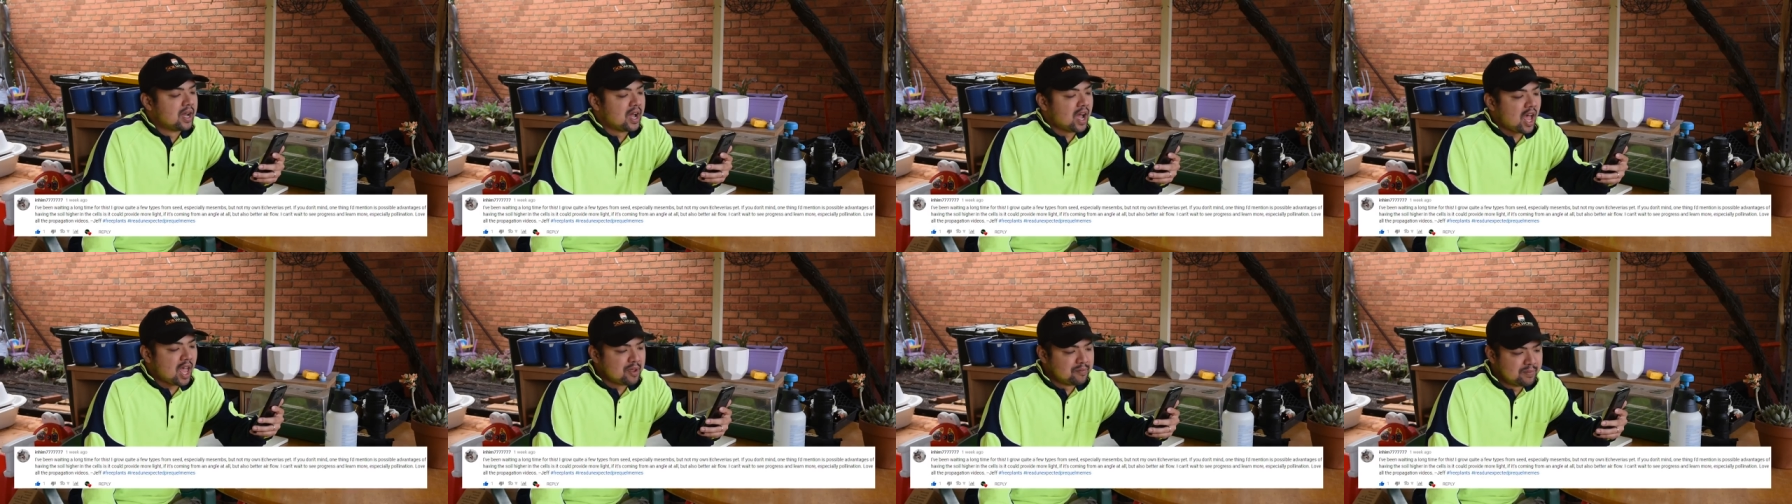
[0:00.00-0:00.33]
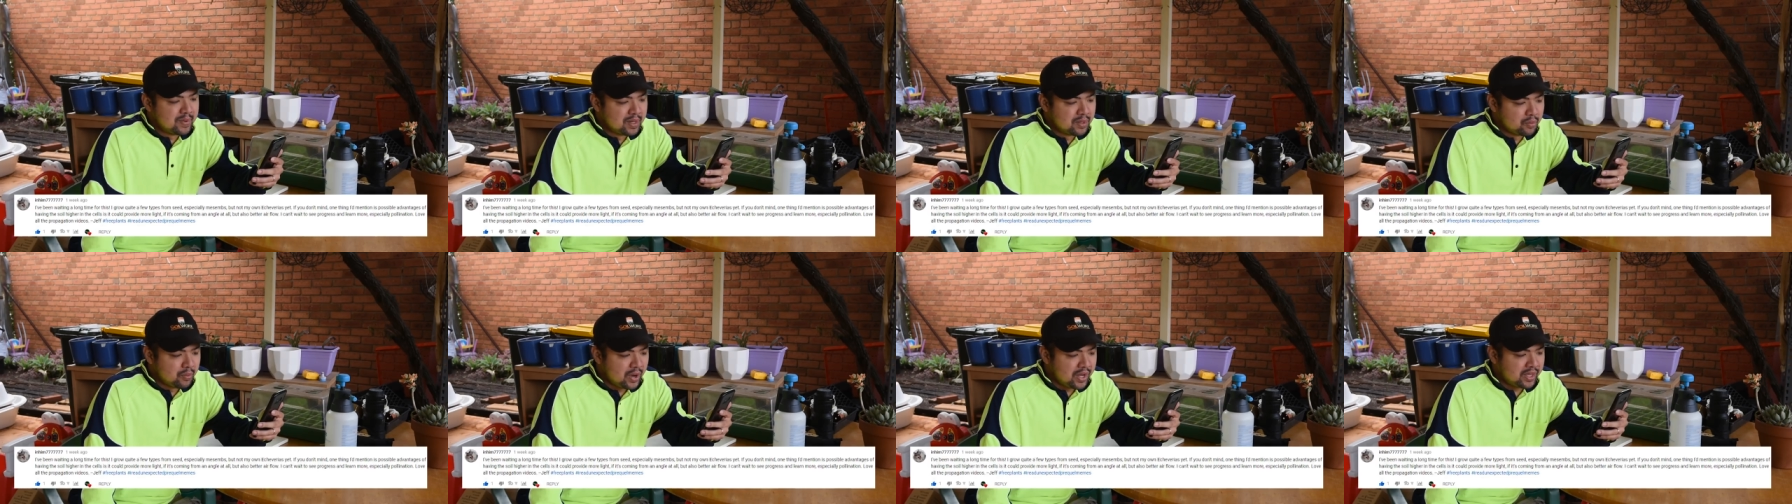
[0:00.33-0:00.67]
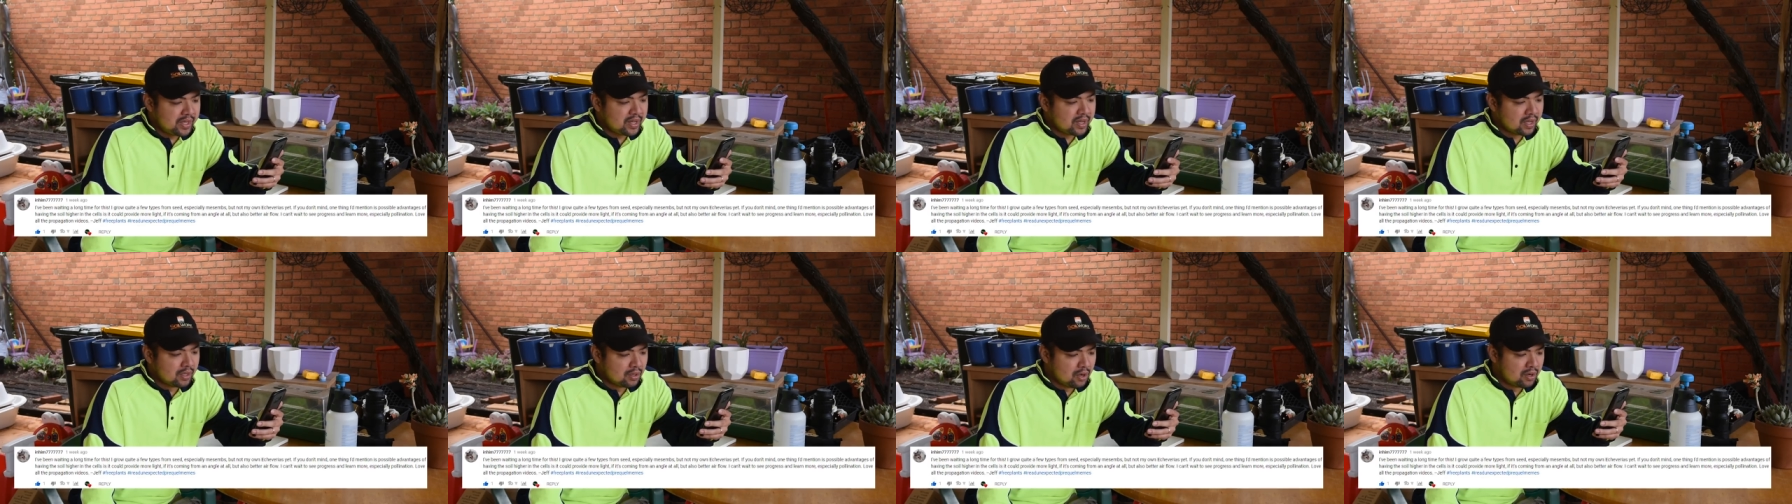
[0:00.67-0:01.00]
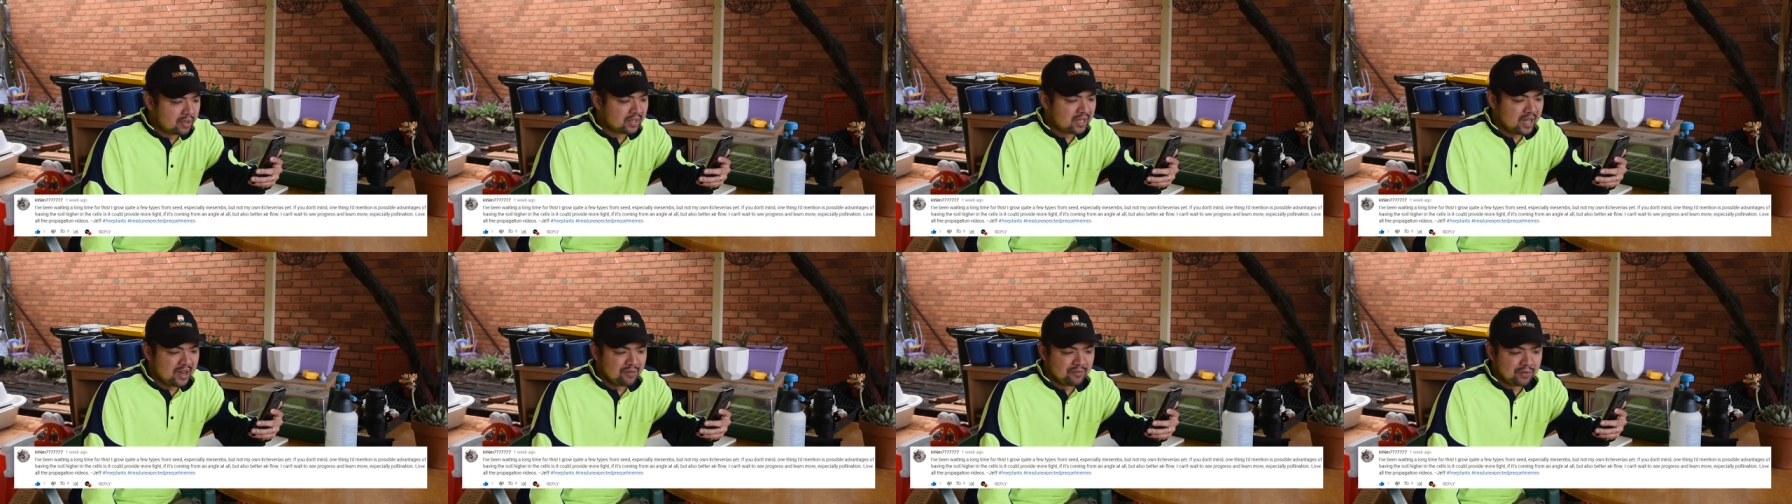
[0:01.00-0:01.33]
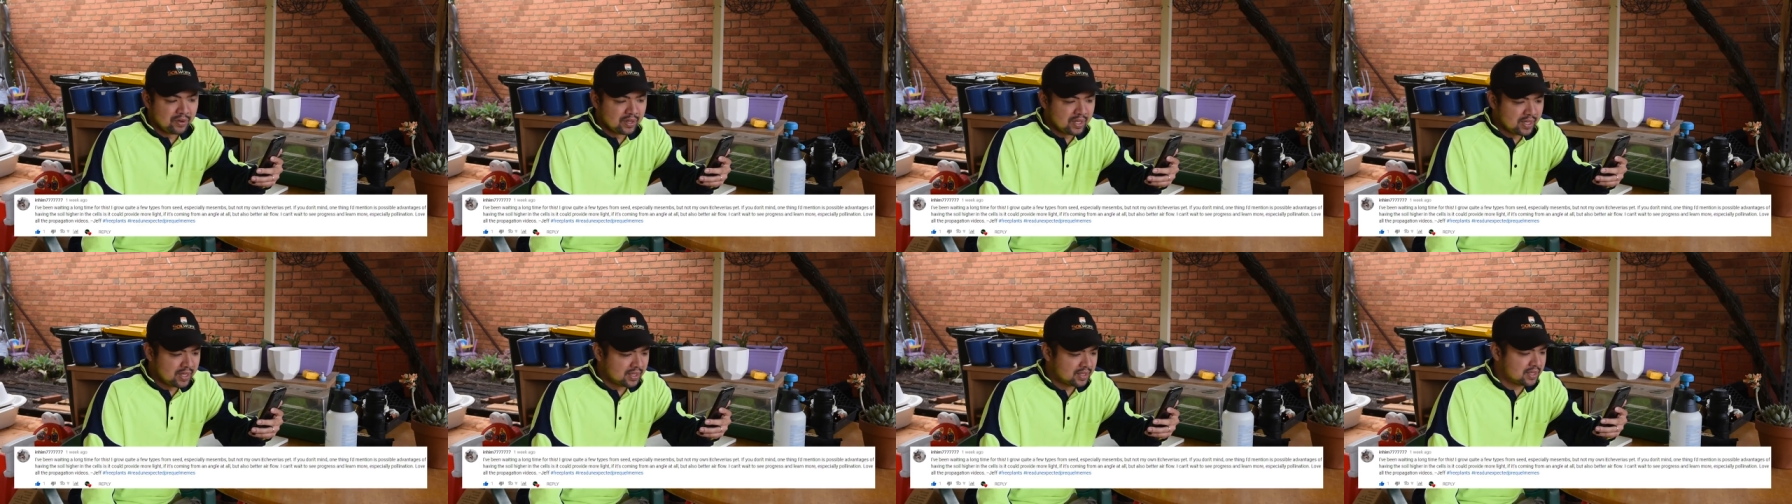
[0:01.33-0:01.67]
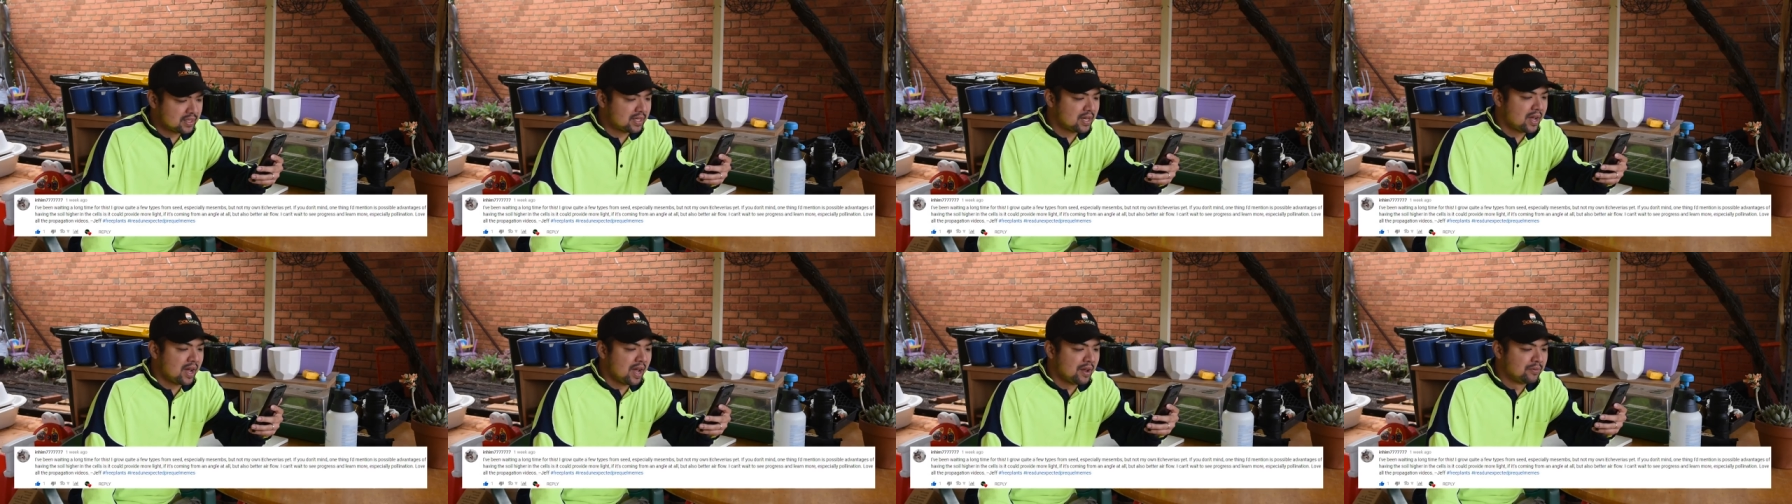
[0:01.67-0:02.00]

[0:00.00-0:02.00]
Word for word: I've been waiting a long time for this.